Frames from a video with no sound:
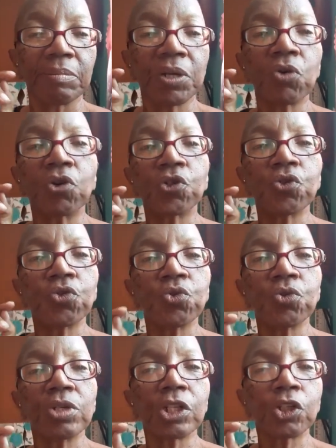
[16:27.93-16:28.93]
because you
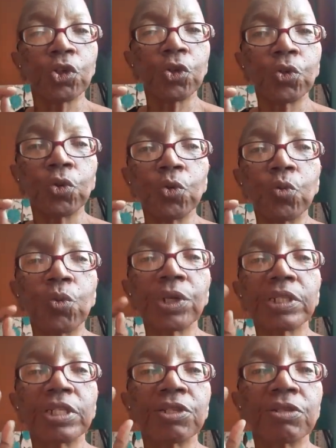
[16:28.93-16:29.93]
do not know
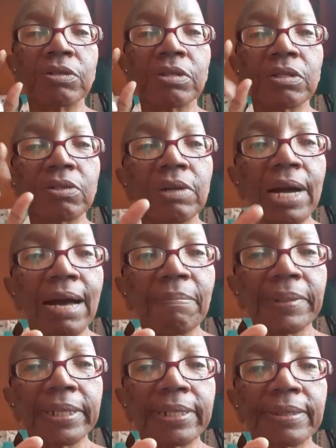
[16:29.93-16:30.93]
what is going to
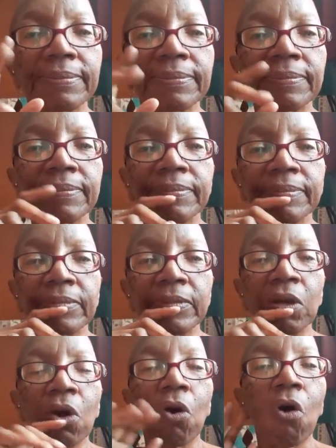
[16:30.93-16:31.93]
happen
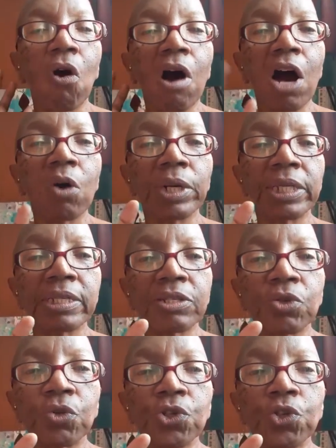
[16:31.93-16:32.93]
or how it
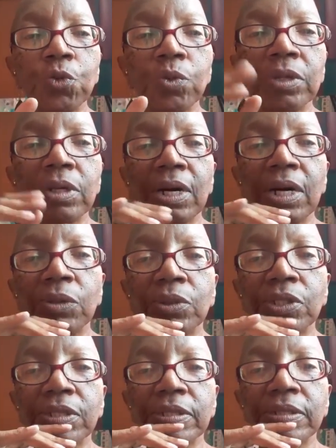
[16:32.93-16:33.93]
is going to work
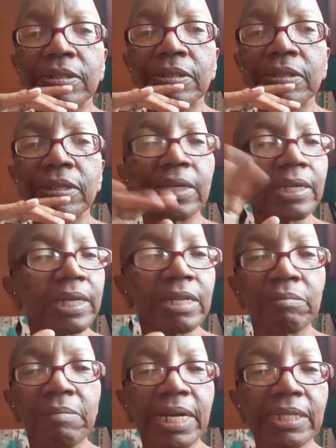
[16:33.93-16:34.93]
out.
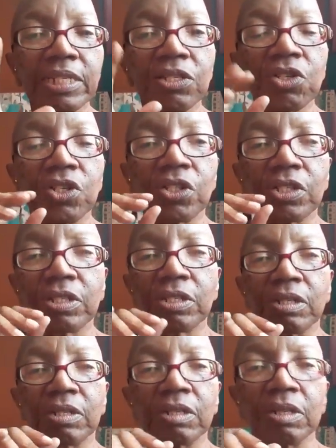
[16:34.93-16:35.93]
It matters
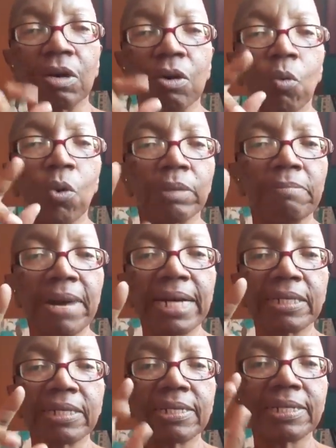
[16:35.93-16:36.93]
not. What
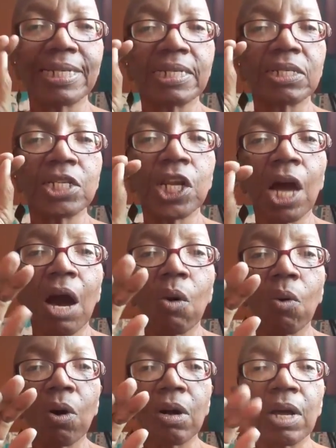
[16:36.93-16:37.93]
matters is
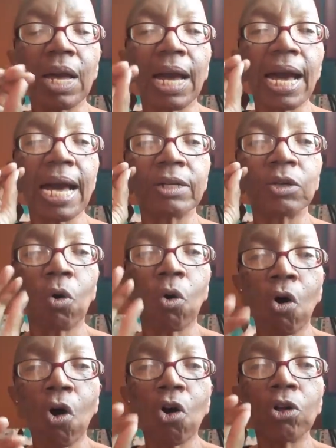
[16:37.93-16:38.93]
now, and
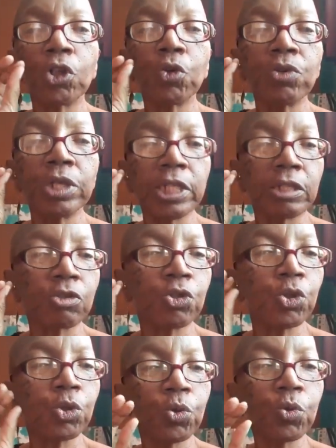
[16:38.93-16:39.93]
all you need
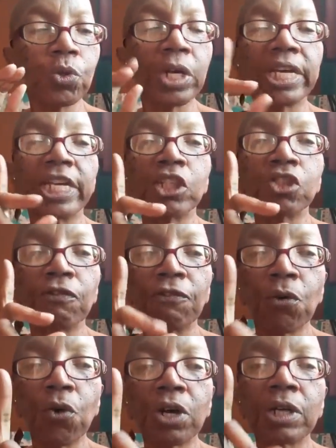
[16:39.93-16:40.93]
to do is
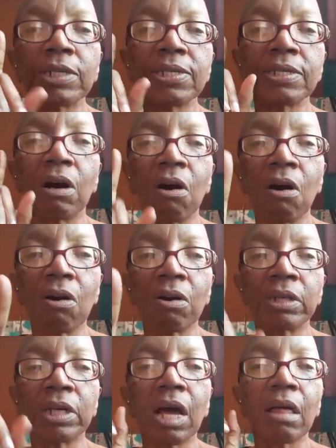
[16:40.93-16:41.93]
focus
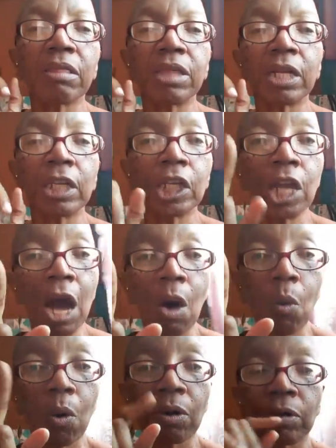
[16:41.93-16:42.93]
on the
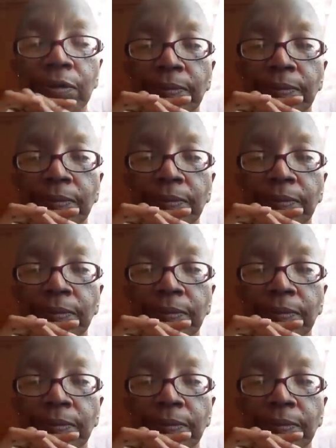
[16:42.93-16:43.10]
now.